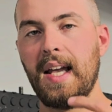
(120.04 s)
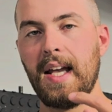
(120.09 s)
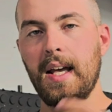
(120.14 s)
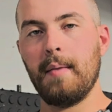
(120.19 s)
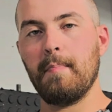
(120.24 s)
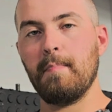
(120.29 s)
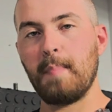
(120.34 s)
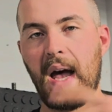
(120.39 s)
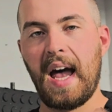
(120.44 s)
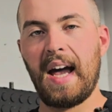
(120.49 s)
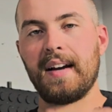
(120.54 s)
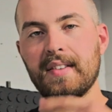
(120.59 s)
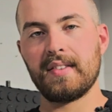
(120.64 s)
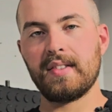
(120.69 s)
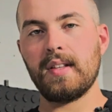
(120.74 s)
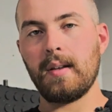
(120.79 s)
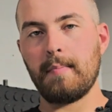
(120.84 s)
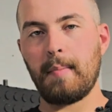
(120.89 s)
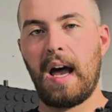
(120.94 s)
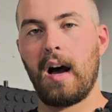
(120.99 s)
can
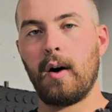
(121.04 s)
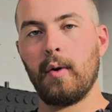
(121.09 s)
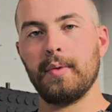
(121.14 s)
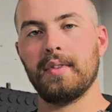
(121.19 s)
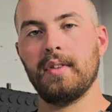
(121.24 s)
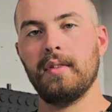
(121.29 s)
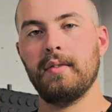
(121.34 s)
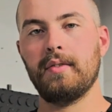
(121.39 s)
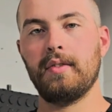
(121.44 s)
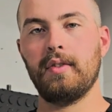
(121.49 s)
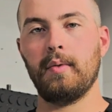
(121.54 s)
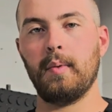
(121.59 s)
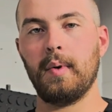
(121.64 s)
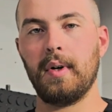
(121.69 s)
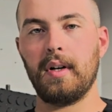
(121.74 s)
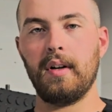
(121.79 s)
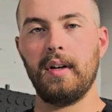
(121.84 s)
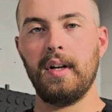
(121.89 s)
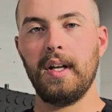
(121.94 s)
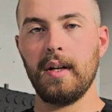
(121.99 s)
max them out to
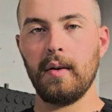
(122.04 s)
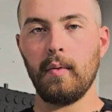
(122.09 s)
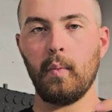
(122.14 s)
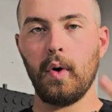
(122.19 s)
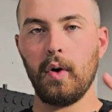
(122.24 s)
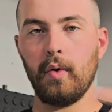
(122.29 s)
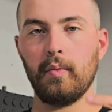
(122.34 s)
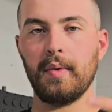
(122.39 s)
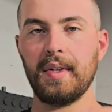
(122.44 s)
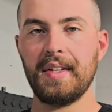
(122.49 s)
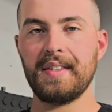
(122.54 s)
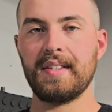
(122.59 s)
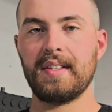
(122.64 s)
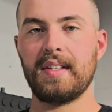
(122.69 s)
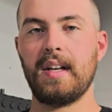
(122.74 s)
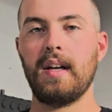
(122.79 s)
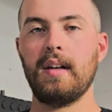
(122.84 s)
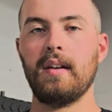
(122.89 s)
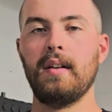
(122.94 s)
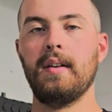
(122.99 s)
where it won't
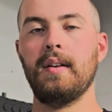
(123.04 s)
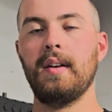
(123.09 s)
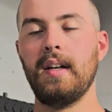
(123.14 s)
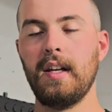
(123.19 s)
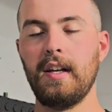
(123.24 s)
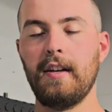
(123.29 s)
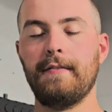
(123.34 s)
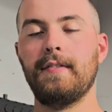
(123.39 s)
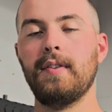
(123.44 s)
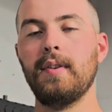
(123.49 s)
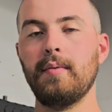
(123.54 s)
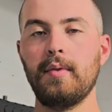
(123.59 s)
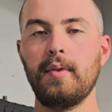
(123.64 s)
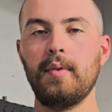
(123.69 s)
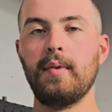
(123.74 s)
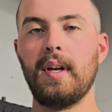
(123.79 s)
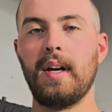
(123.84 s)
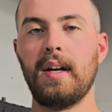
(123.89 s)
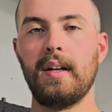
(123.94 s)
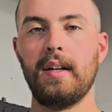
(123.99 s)
reset. If you
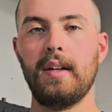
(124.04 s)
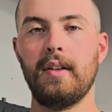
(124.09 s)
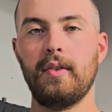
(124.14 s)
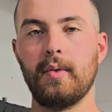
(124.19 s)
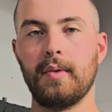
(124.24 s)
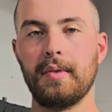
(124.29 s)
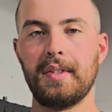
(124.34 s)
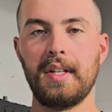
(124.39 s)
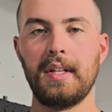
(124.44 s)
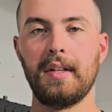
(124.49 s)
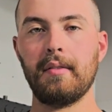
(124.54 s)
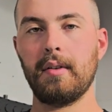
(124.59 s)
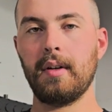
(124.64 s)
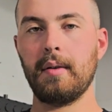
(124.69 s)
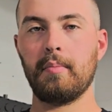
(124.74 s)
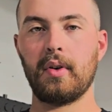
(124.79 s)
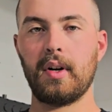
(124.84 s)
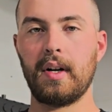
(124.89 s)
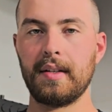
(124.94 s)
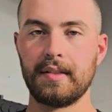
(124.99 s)
do that in your
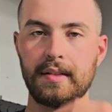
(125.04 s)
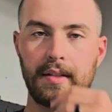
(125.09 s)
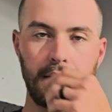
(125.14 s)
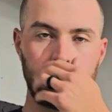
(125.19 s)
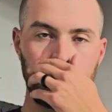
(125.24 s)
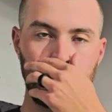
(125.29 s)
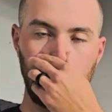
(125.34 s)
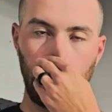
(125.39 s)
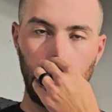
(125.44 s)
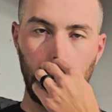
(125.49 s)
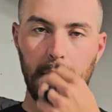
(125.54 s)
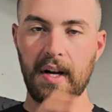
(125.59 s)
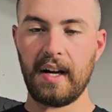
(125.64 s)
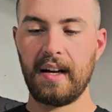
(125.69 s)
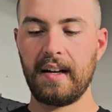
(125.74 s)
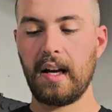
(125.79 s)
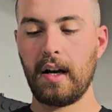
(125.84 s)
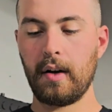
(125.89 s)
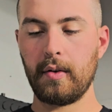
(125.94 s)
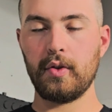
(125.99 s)
tinkering process, go
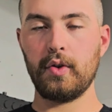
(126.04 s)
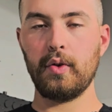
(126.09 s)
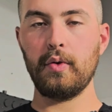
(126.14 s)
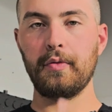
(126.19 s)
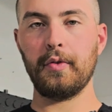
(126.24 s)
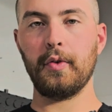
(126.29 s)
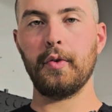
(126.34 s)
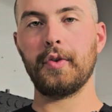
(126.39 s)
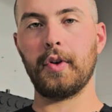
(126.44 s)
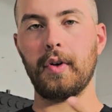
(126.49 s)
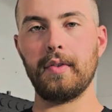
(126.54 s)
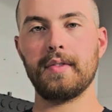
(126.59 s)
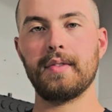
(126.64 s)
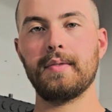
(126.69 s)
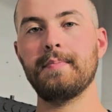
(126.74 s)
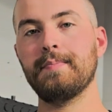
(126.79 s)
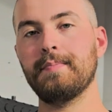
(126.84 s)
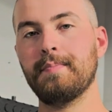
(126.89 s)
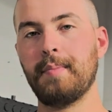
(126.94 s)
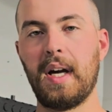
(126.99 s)
back out 2 full
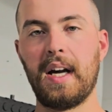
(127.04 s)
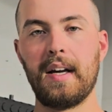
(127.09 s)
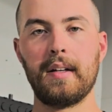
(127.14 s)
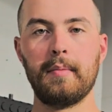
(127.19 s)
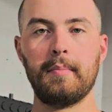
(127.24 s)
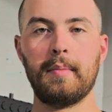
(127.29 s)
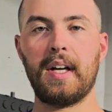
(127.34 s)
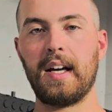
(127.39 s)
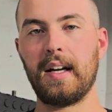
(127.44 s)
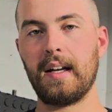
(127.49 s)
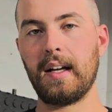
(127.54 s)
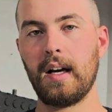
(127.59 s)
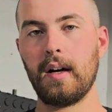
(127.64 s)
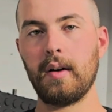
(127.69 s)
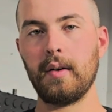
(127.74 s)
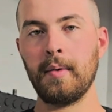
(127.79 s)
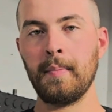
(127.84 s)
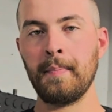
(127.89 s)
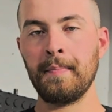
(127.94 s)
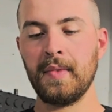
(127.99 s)
turns. Back it back
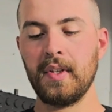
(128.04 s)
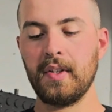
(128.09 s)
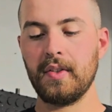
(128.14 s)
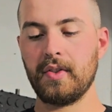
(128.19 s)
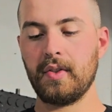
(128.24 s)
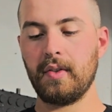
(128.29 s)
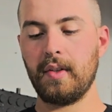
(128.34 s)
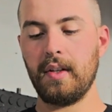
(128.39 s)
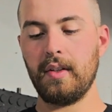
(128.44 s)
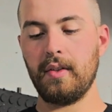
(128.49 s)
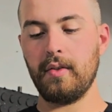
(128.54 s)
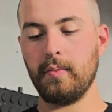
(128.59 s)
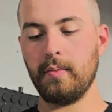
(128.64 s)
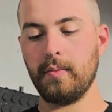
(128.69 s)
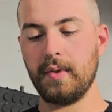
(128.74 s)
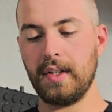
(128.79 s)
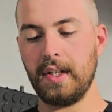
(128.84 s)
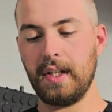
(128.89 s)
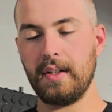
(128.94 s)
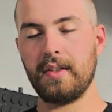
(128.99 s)
out so that you
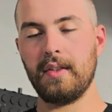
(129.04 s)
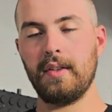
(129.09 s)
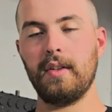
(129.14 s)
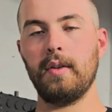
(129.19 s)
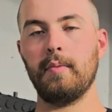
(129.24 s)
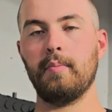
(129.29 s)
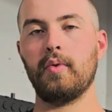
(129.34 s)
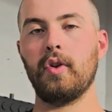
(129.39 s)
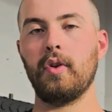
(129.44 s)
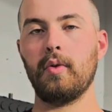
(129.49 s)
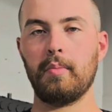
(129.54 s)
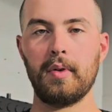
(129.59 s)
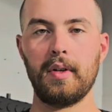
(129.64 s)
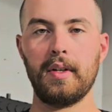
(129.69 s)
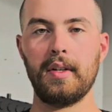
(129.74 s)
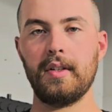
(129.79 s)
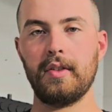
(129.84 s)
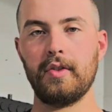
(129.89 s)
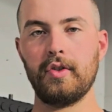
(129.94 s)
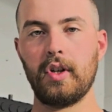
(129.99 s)
get to the
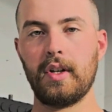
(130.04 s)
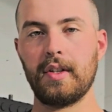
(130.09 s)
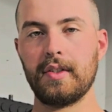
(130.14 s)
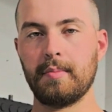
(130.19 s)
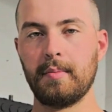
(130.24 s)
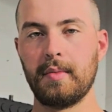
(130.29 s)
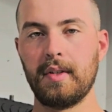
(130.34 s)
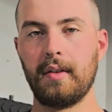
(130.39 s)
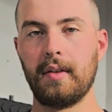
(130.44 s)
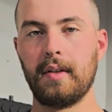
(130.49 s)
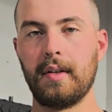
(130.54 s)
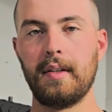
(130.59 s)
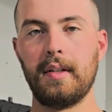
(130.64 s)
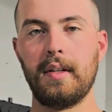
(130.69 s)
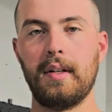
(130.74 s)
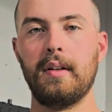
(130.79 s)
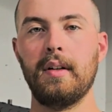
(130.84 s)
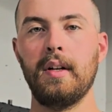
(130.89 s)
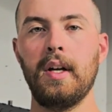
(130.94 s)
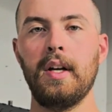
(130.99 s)
appropriate adjustment on
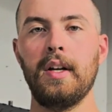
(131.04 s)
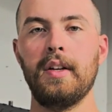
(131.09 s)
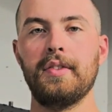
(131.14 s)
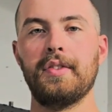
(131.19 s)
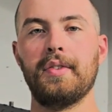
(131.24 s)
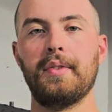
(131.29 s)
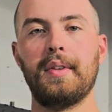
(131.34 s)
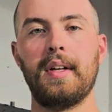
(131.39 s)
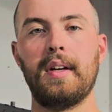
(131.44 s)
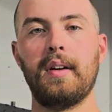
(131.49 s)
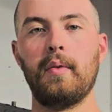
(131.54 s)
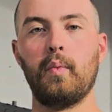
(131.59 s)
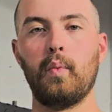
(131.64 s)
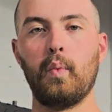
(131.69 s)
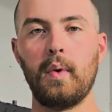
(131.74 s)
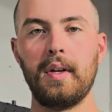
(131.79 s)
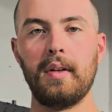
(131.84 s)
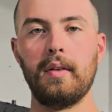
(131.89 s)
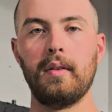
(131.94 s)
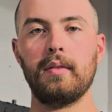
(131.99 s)
there so that it
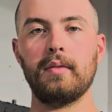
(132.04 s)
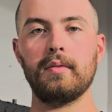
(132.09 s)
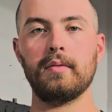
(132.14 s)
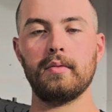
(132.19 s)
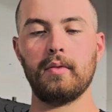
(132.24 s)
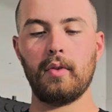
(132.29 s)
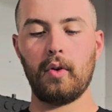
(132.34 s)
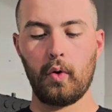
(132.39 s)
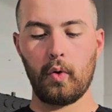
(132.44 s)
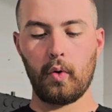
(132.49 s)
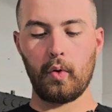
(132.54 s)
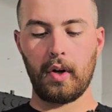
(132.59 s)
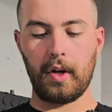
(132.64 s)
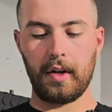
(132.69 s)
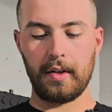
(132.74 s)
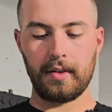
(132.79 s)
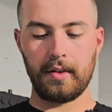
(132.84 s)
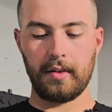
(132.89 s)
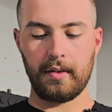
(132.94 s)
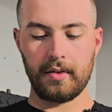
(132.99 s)
will hold
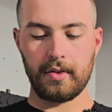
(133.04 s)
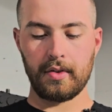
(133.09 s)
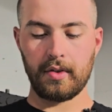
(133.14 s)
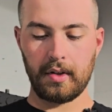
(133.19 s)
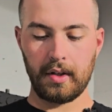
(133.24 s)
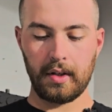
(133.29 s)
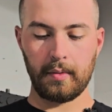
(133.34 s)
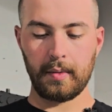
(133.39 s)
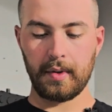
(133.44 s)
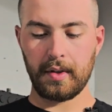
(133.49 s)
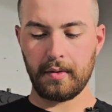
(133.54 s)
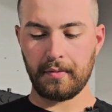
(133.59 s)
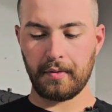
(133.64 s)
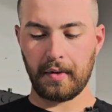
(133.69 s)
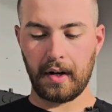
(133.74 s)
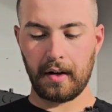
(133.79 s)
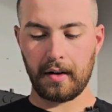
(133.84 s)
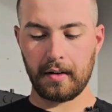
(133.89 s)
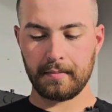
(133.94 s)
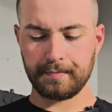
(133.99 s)
on to the string when you
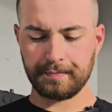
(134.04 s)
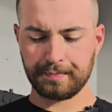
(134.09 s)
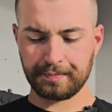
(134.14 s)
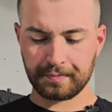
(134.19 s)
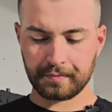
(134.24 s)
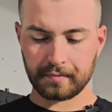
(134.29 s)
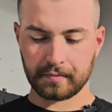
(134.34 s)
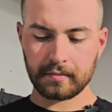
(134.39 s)
fire.